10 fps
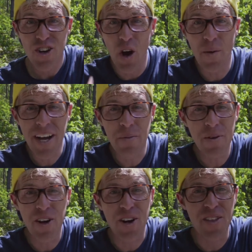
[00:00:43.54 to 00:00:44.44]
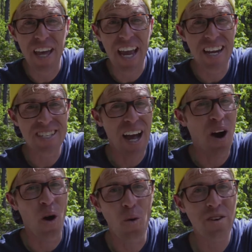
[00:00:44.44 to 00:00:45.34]
Growing up in the early 80s, I
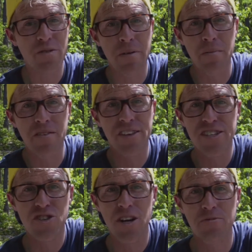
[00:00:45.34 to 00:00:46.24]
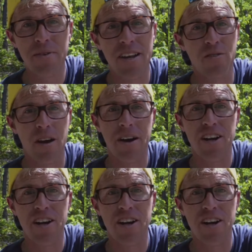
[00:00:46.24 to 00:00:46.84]
always remember these trucks being around my